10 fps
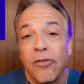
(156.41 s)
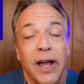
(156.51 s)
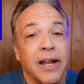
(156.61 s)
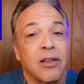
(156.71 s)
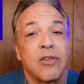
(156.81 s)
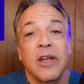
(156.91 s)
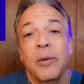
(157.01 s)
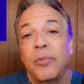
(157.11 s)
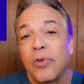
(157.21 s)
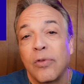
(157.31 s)
finance
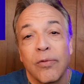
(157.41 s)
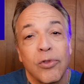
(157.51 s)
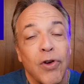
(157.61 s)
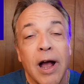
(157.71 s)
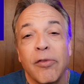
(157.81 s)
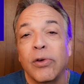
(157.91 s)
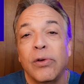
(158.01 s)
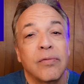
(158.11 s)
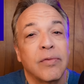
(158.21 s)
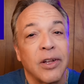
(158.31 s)
tips,
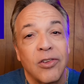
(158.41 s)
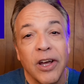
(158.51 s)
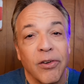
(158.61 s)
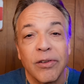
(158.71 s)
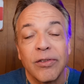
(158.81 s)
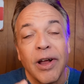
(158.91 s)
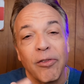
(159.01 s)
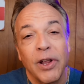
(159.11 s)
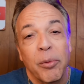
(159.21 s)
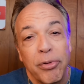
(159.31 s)
travel, etc. I
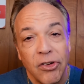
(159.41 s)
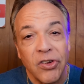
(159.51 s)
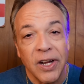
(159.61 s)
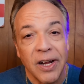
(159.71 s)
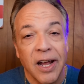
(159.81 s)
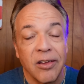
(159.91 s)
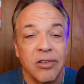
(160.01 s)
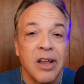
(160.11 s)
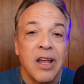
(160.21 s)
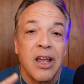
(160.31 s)
really appreciate it,
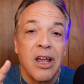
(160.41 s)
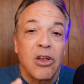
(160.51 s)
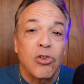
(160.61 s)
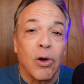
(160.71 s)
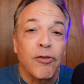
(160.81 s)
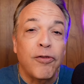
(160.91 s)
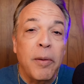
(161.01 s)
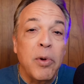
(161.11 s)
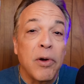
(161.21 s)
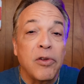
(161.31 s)
guys. So on
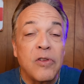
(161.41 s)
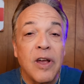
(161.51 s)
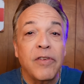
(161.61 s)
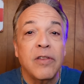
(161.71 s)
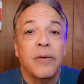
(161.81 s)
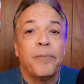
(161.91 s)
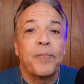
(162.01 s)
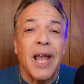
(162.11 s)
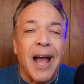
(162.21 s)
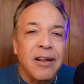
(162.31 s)
February 7th,
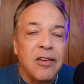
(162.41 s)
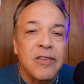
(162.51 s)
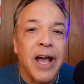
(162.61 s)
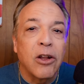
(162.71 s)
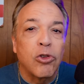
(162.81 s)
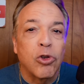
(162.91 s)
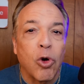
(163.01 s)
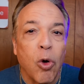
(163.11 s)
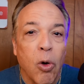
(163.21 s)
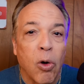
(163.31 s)
I decided to
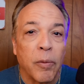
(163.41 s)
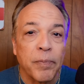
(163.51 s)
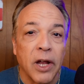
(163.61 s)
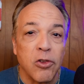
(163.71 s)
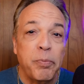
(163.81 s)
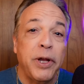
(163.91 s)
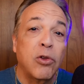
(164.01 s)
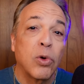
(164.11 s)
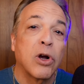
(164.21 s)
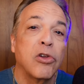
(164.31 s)
call and
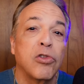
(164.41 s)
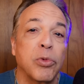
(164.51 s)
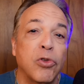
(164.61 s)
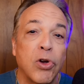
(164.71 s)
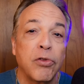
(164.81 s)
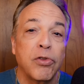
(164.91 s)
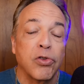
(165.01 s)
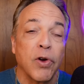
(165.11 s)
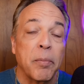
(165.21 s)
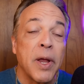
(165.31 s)
speak to a customer
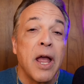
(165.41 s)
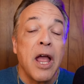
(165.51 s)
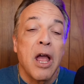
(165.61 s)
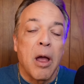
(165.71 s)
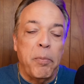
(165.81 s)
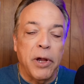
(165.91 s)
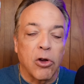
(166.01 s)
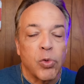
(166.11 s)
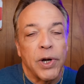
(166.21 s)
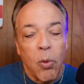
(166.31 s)
service rep
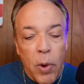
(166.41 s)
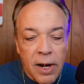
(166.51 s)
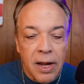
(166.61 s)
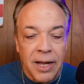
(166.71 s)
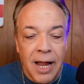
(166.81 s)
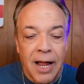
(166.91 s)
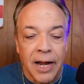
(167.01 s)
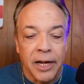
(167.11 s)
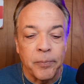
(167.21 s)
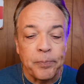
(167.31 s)
because when I went
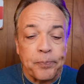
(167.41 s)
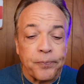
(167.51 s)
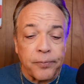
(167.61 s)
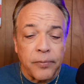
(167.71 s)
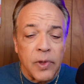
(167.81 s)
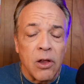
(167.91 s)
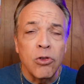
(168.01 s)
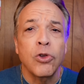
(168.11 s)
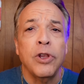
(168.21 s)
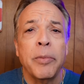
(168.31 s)
online
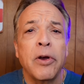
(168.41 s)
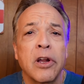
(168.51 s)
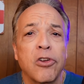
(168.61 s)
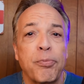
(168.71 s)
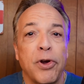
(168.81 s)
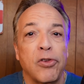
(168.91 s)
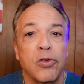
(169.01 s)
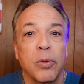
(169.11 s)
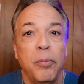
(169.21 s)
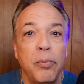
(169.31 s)
to the American
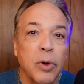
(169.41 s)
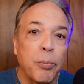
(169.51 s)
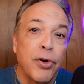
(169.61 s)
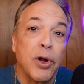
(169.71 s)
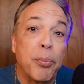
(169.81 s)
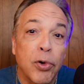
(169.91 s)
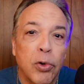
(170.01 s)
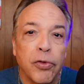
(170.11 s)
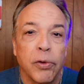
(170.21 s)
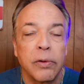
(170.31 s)
Express pre
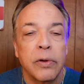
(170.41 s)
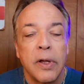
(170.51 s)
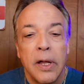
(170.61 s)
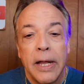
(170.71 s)
approval,